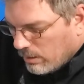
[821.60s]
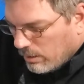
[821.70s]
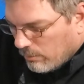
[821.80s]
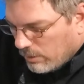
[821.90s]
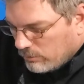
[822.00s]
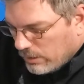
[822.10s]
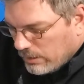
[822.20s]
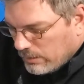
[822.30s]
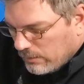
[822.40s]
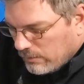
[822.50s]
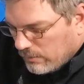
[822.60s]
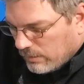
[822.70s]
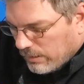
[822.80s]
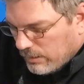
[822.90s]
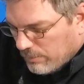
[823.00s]
I want to try and get this as
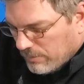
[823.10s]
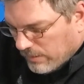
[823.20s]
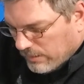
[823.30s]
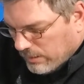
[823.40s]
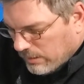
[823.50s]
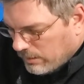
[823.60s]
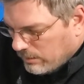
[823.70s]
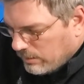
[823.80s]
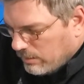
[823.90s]
lined up as I can.